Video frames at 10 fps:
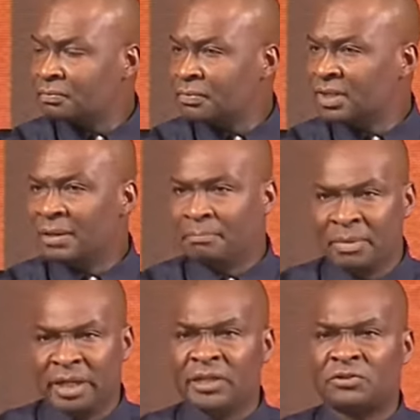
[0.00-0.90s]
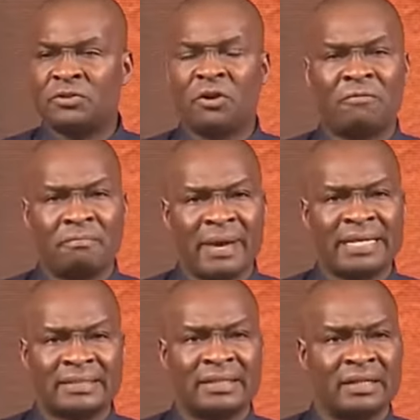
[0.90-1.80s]
The ministry of
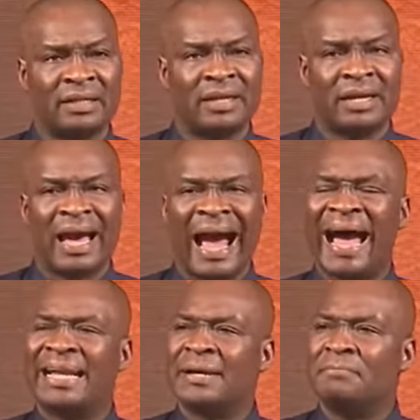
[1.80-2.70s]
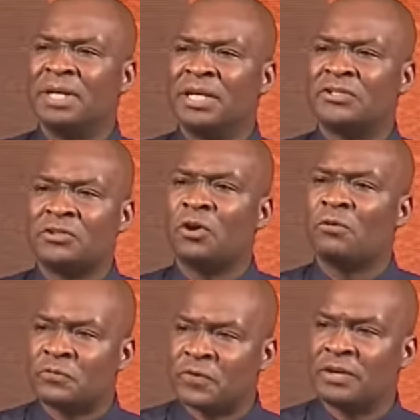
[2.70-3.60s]
mercy and the ministry of
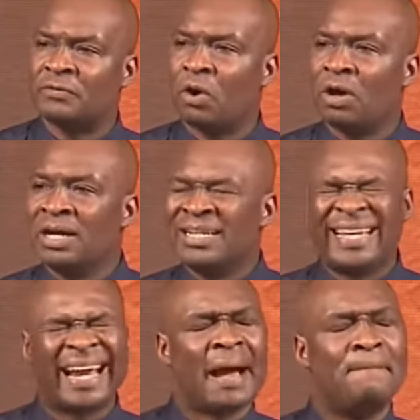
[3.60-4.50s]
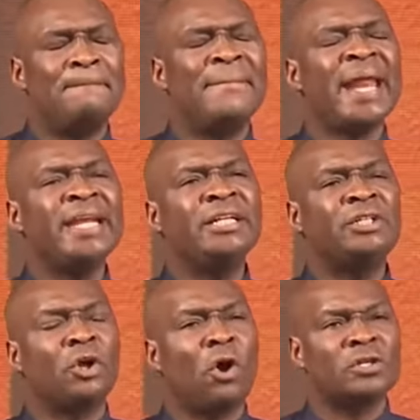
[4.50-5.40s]
favor. There are many
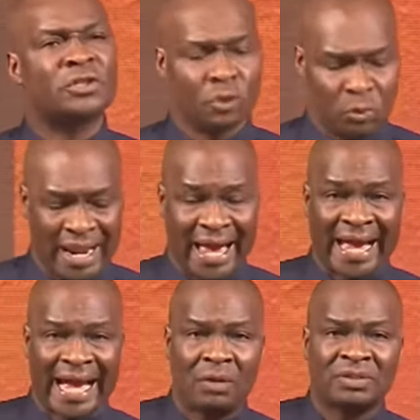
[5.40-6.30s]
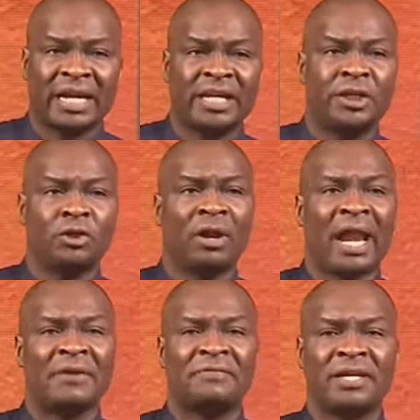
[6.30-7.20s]
doors you will encounter in your
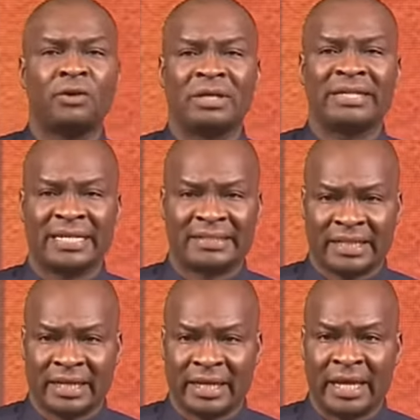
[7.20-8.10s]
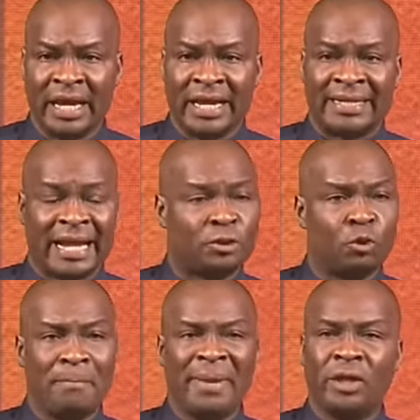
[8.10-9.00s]
life and your destiny that
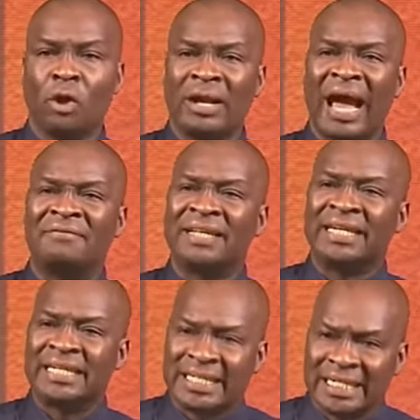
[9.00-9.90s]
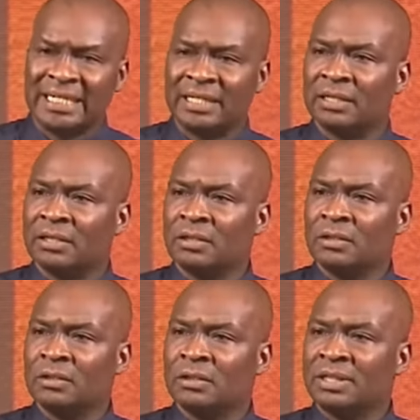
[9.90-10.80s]
you may not have the key,
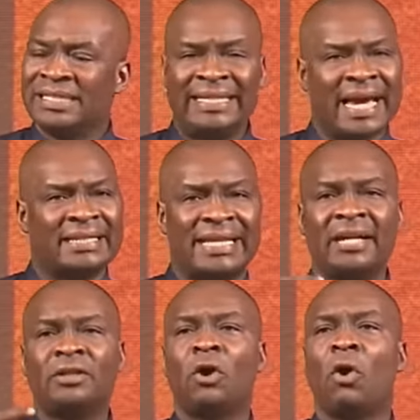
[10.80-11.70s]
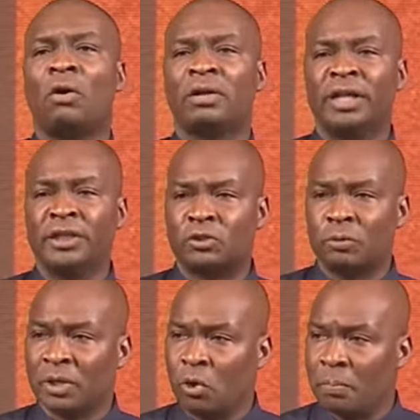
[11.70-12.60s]
yet that door needs to
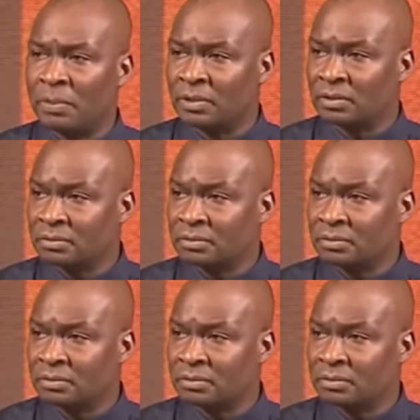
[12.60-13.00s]
be opened.